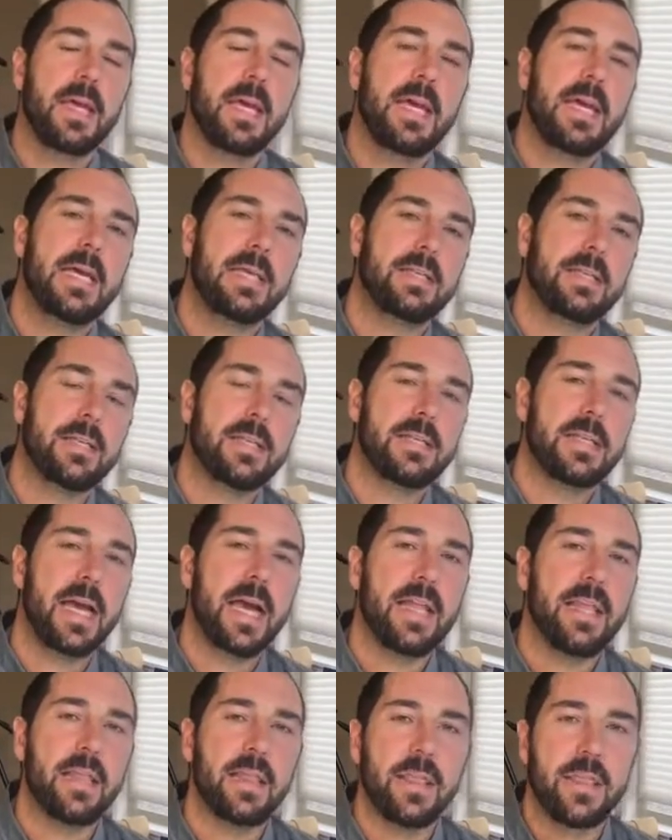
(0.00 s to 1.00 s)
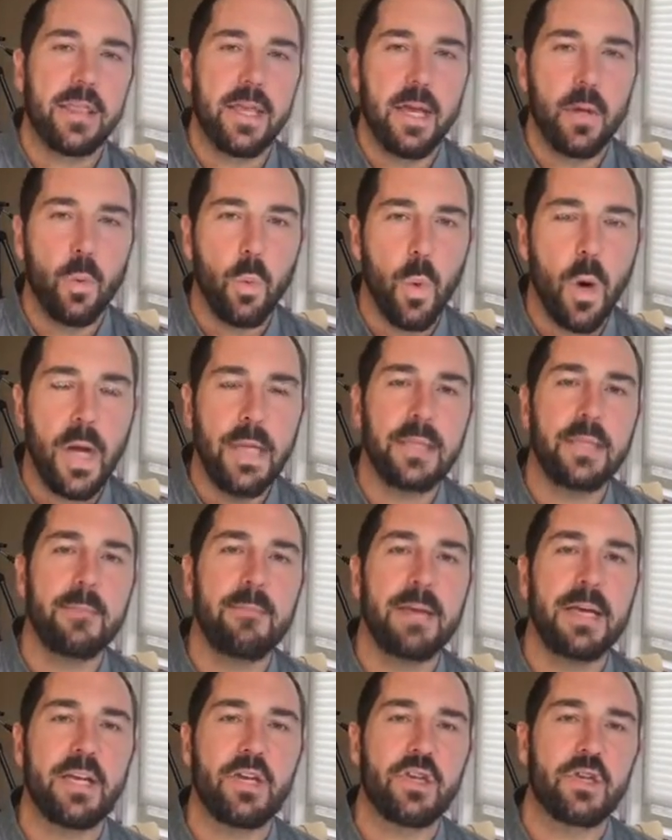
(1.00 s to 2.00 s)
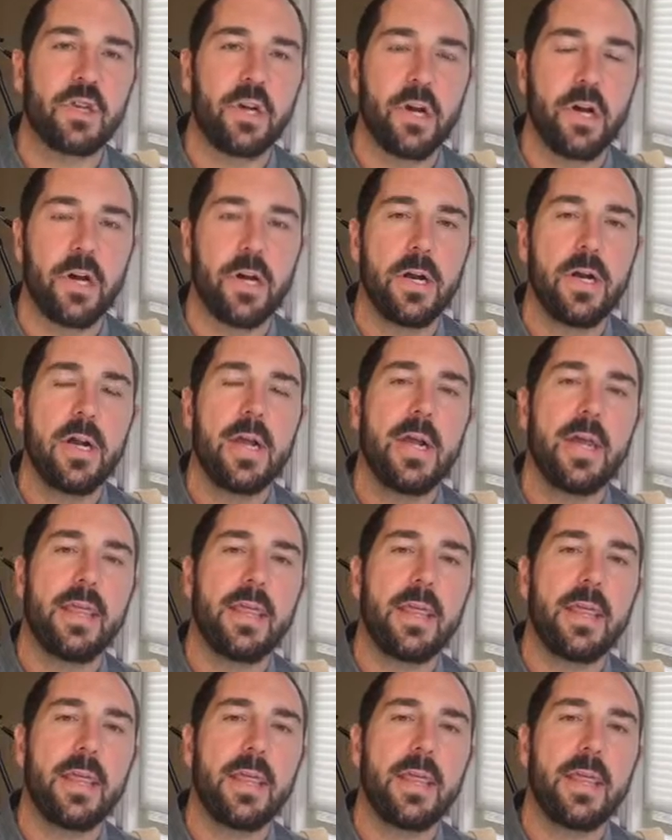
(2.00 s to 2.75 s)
Is that they want to make sure